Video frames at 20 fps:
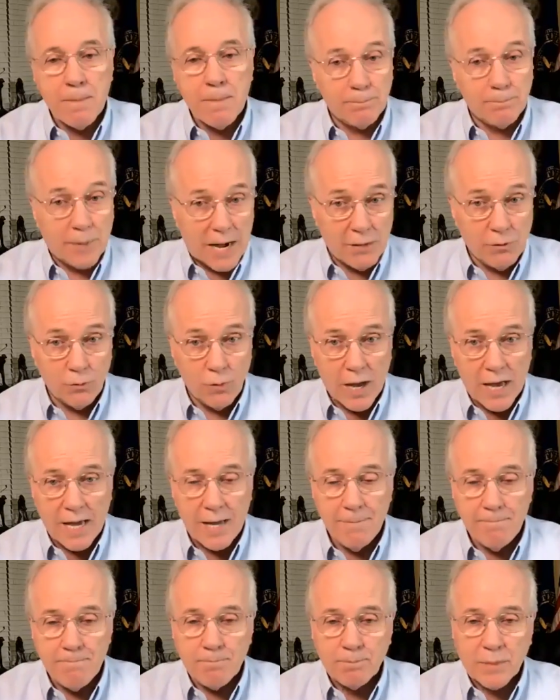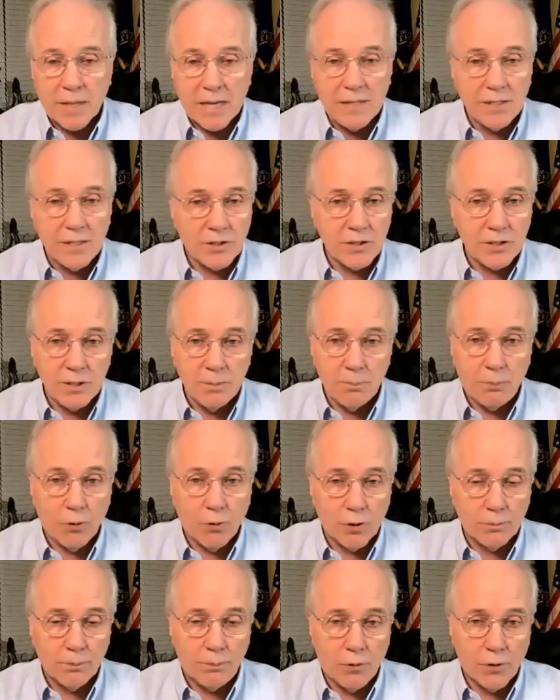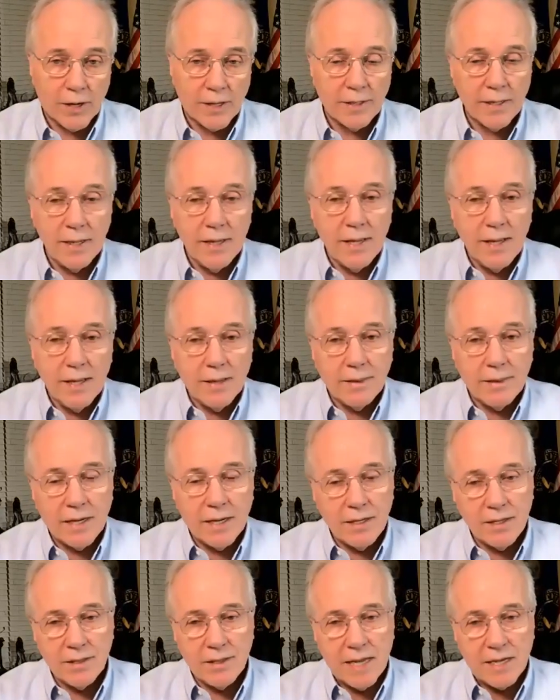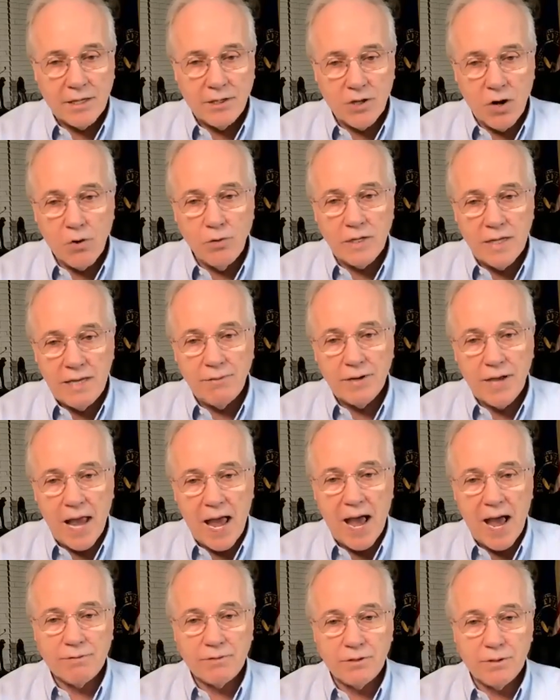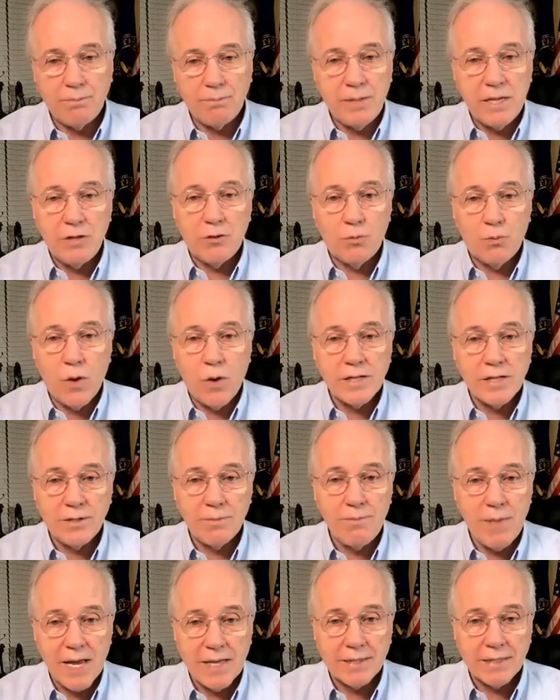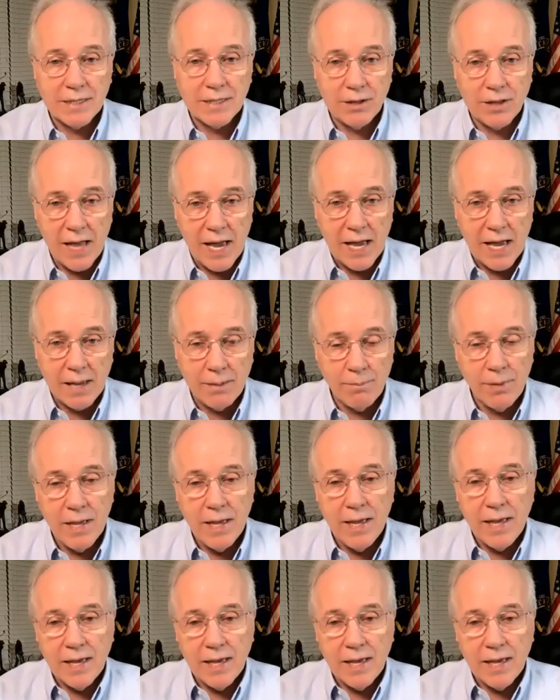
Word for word: By the way, and this is an important point, they, they don't even have to be the one to make the claim.